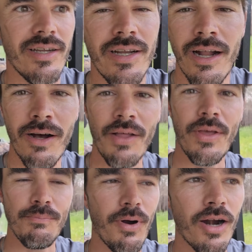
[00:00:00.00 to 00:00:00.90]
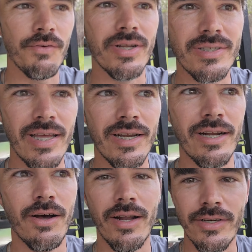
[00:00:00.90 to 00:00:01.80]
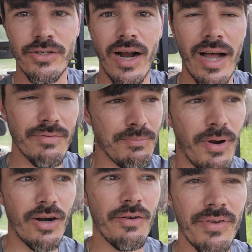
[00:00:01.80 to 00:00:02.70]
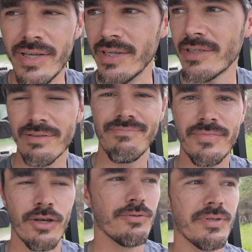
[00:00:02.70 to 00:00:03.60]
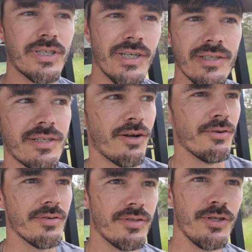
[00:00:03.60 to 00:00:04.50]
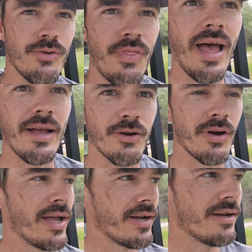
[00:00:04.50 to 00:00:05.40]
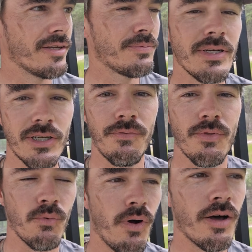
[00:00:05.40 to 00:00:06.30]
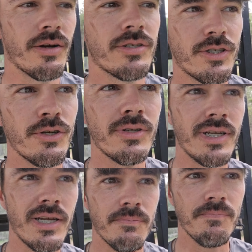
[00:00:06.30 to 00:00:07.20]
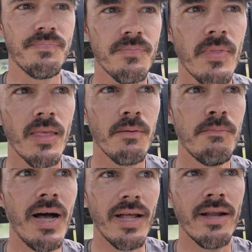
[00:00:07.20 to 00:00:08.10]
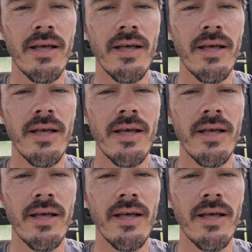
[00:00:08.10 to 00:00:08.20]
You know, I think part of it is they didn't know how to drive, and part of it is those machines don't do that great, especially if the water's too deep. But